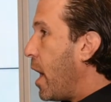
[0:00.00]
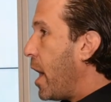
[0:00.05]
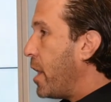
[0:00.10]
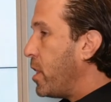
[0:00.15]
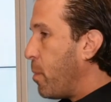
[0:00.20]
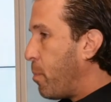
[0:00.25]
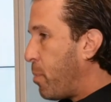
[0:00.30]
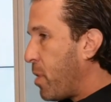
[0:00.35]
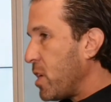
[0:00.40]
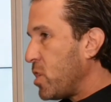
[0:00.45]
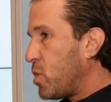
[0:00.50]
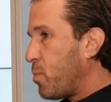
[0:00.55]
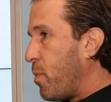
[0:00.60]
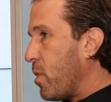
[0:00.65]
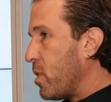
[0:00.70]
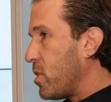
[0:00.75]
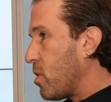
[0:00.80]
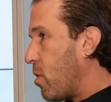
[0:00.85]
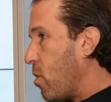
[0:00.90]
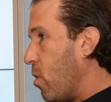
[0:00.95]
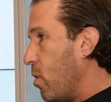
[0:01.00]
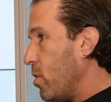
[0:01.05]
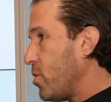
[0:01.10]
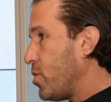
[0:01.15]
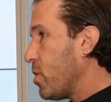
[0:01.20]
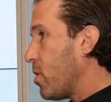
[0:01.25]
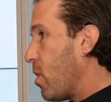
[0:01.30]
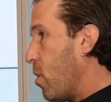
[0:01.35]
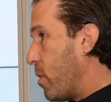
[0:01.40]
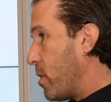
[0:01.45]
And the price points are
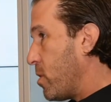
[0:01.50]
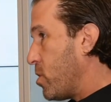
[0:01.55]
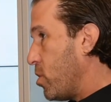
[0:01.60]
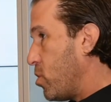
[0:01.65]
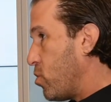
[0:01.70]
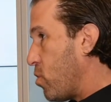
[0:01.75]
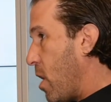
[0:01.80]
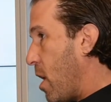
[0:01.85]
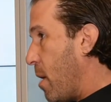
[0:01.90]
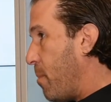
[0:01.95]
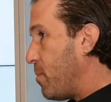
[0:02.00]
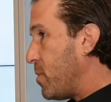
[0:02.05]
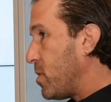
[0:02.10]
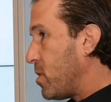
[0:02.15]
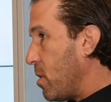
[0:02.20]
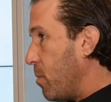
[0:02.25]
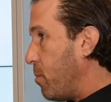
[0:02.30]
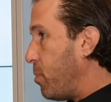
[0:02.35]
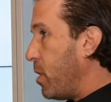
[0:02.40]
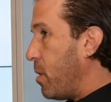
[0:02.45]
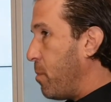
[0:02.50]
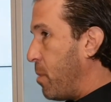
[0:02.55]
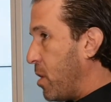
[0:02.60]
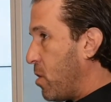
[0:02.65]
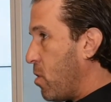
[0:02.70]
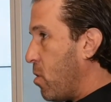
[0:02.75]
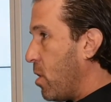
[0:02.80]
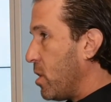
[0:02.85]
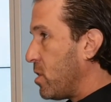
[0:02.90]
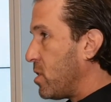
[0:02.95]
also going to drop simply
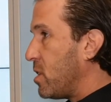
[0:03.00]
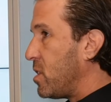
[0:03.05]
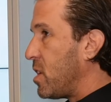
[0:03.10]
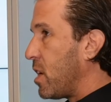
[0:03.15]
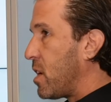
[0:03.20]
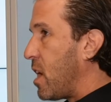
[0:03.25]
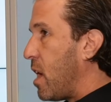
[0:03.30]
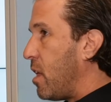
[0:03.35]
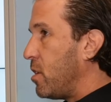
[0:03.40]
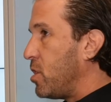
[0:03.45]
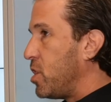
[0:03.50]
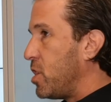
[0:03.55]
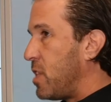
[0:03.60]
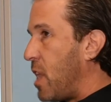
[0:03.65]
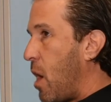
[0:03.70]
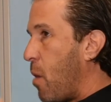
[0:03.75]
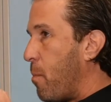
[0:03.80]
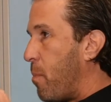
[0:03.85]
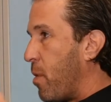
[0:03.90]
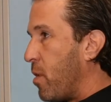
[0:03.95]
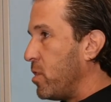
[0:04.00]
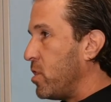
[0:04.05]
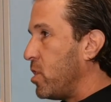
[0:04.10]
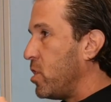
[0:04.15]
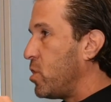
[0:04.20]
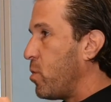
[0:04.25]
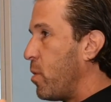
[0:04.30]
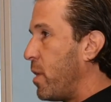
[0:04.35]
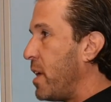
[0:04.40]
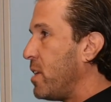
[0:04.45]
because the technology is now burned
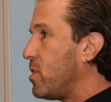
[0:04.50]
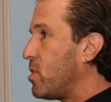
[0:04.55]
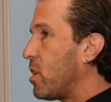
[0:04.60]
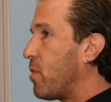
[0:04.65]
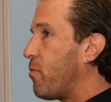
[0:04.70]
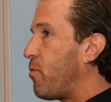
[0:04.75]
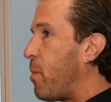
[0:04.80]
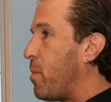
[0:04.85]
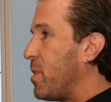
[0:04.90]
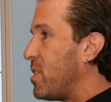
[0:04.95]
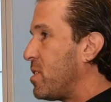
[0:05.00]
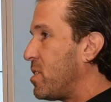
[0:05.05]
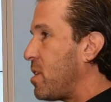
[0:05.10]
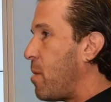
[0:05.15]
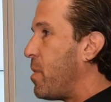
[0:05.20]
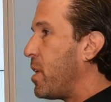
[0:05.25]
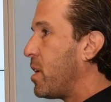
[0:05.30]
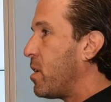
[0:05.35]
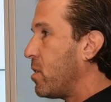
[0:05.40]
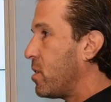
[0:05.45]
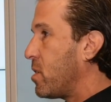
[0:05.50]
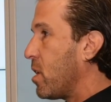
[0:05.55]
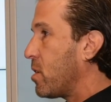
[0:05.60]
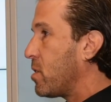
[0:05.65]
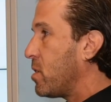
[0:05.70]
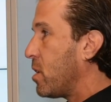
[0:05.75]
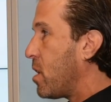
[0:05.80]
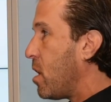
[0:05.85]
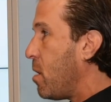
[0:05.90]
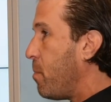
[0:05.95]
into an ASIC from a
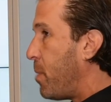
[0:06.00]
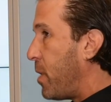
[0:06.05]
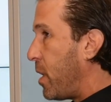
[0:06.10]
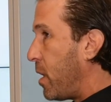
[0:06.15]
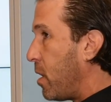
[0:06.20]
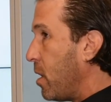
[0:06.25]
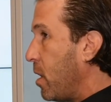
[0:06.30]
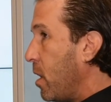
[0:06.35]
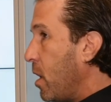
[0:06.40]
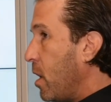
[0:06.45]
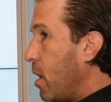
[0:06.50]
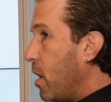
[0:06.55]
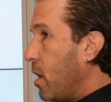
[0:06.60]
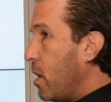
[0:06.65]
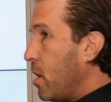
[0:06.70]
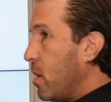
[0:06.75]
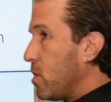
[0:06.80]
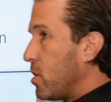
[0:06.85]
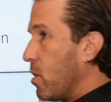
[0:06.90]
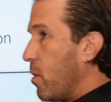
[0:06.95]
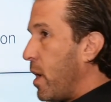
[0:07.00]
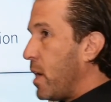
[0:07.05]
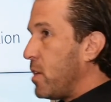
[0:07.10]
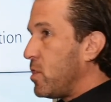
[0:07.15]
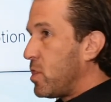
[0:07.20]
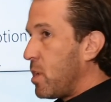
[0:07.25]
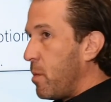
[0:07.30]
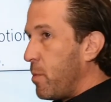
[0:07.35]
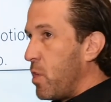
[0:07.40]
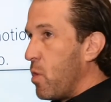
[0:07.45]
semiconductor company. So
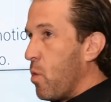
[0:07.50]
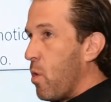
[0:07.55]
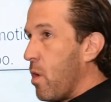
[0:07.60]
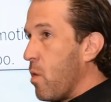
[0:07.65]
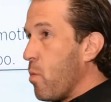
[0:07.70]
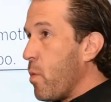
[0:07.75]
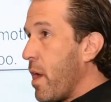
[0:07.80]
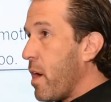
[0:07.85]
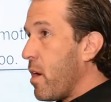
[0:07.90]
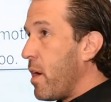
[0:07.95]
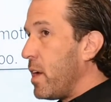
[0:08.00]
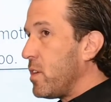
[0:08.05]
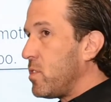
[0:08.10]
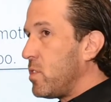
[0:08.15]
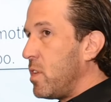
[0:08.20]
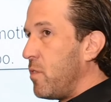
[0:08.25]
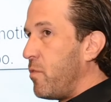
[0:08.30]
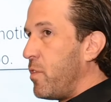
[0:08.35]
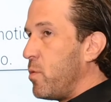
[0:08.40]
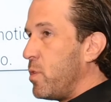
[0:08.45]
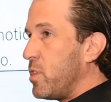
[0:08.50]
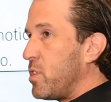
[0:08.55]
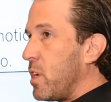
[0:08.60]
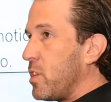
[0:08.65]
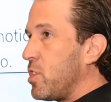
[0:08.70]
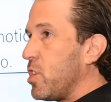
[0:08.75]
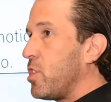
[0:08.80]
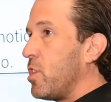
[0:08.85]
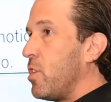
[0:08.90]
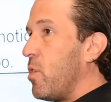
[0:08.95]
as some of you are aware, SDVoE is
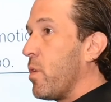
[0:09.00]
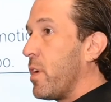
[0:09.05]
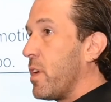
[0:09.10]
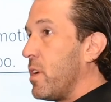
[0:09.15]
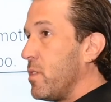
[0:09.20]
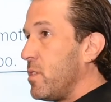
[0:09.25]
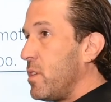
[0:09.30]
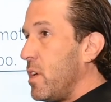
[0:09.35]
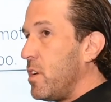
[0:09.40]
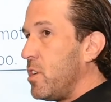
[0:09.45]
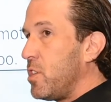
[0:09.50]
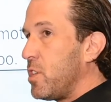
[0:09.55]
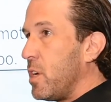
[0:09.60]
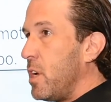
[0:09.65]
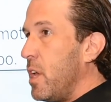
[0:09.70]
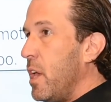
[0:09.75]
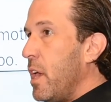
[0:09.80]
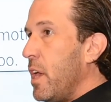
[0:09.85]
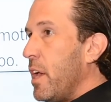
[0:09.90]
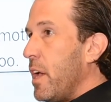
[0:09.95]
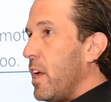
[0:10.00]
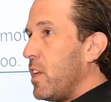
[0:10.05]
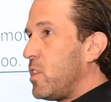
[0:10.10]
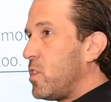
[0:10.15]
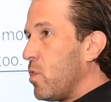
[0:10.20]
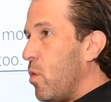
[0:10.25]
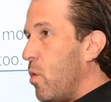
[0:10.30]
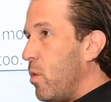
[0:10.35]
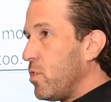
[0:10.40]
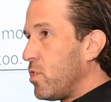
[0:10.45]
not just an organization,
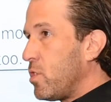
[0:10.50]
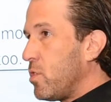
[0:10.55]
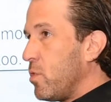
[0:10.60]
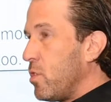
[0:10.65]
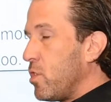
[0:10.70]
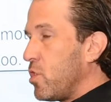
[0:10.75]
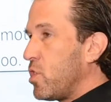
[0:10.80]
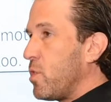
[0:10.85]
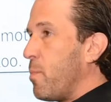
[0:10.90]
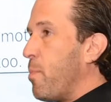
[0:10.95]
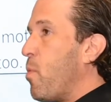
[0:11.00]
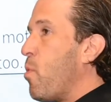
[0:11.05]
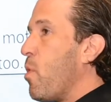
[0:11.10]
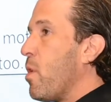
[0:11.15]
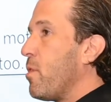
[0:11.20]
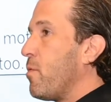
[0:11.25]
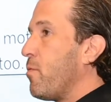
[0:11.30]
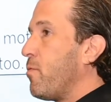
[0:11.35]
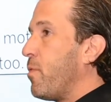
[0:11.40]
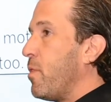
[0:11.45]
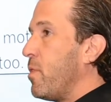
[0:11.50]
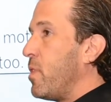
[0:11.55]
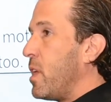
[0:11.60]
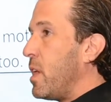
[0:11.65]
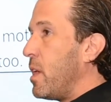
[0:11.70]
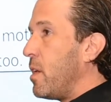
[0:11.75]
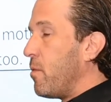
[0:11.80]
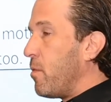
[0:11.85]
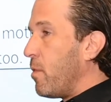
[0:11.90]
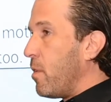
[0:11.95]
it's also the support for
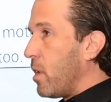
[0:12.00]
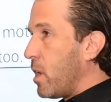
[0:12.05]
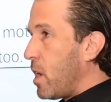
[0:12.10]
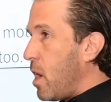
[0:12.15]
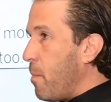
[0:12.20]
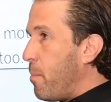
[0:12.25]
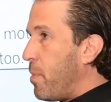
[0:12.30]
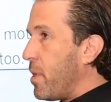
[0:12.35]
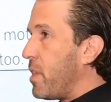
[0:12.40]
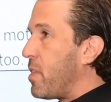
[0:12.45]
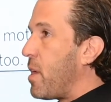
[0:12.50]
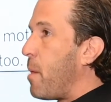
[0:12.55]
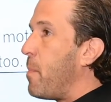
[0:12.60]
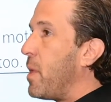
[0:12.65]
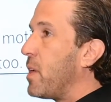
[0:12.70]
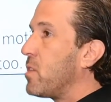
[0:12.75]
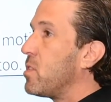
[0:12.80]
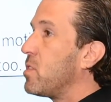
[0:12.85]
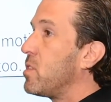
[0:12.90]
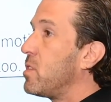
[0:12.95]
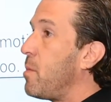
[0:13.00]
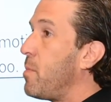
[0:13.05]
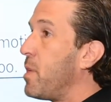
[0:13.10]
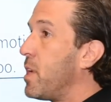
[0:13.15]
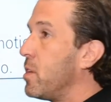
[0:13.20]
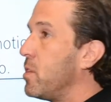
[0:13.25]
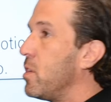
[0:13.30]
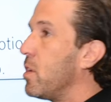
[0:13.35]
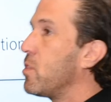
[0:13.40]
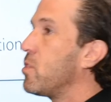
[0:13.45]
the company that makes the
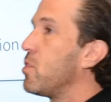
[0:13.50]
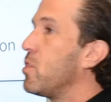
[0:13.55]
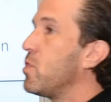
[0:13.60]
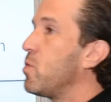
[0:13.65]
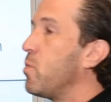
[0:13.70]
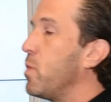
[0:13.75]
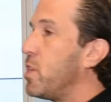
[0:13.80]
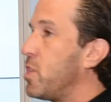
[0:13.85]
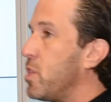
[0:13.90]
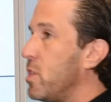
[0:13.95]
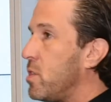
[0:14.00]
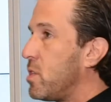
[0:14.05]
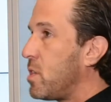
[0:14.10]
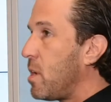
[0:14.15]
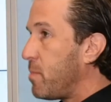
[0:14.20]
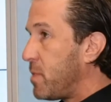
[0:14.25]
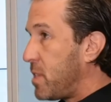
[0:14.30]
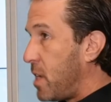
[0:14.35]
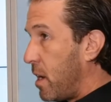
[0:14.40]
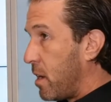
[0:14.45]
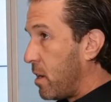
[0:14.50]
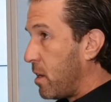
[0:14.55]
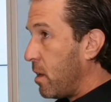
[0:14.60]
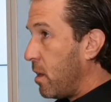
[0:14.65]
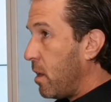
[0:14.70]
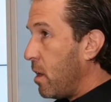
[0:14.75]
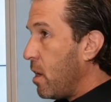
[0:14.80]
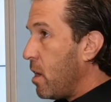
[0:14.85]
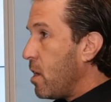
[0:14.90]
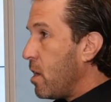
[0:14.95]
semiconductors, which is Semtech.
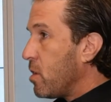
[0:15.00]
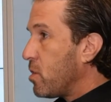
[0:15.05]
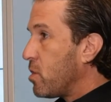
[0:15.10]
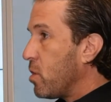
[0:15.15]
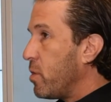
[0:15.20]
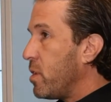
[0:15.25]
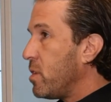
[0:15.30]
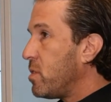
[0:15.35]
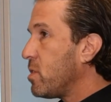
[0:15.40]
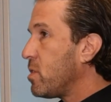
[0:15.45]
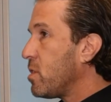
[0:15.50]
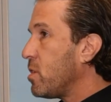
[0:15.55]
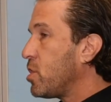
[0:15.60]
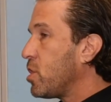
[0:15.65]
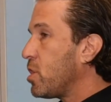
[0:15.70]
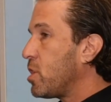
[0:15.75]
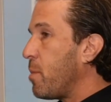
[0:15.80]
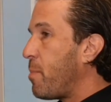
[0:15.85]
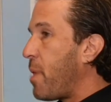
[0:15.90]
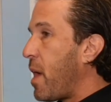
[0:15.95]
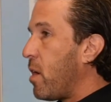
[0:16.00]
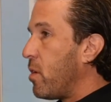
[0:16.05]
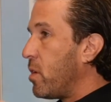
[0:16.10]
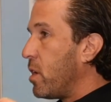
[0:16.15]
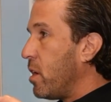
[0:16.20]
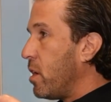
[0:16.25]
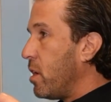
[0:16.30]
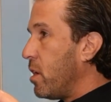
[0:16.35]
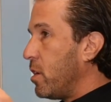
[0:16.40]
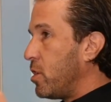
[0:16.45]
So this isn't just about
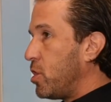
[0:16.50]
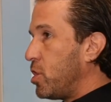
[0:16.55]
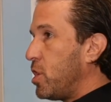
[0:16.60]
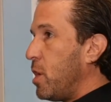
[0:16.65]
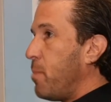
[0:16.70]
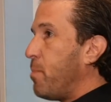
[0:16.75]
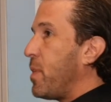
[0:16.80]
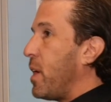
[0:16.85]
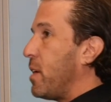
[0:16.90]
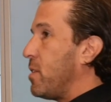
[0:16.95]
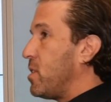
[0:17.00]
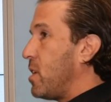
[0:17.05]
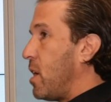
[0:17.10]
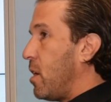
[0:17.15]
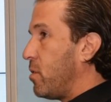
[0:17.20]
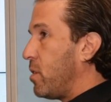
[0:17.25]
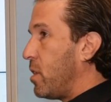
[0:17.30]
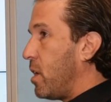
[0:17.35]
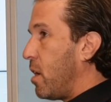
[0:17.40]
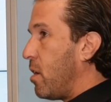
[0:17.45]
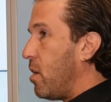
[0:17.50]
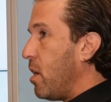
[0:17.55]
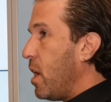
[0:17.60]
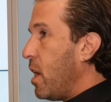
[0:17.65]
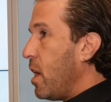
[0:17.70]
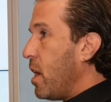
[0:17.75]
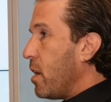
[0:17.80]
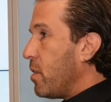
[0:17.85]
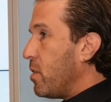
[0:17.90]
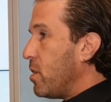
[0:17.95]
a chip that's out there.
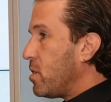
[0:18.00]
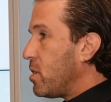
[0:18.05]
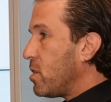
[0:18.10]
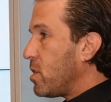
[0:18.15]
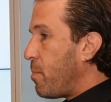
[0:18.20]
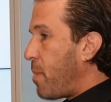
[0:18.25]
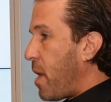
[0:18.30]
This is